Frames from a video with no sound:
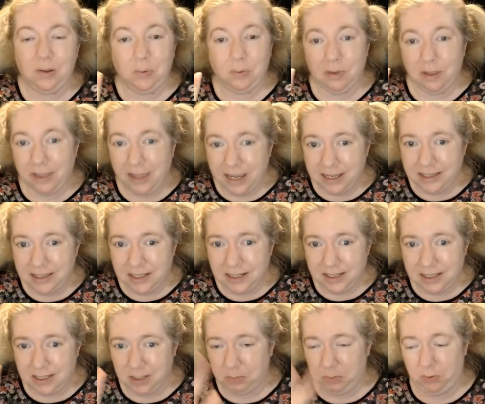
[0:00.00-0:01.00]
Well, that's
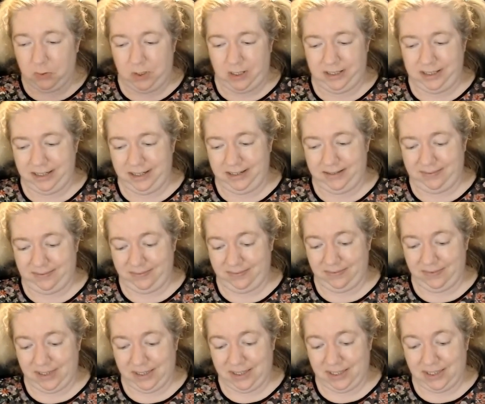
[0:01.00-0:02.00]
disappointing.
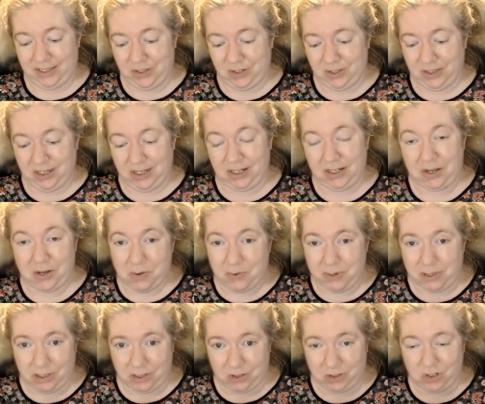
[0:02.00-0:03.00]
This is just going to go
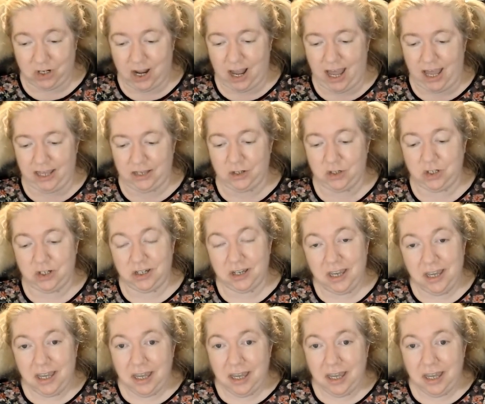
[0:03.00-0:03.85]
in the trash.